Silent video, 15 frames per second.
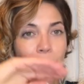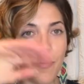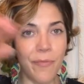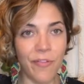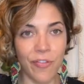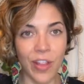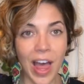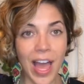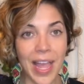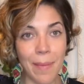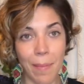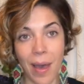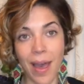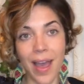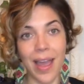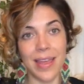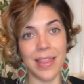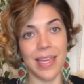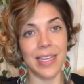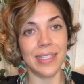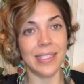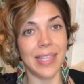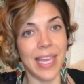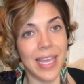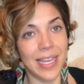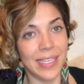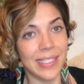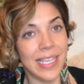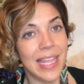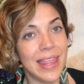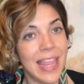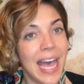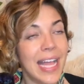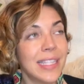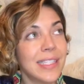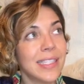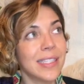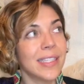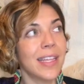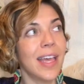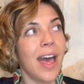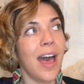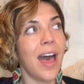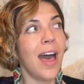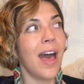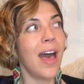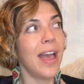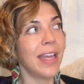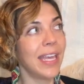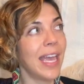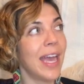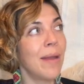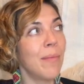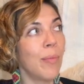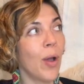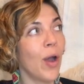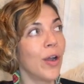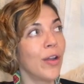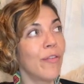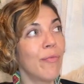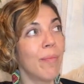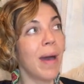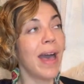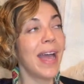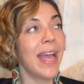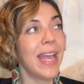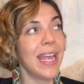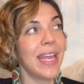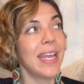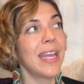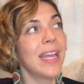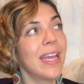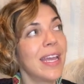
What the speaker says: fly by these things. And that's, again, part of my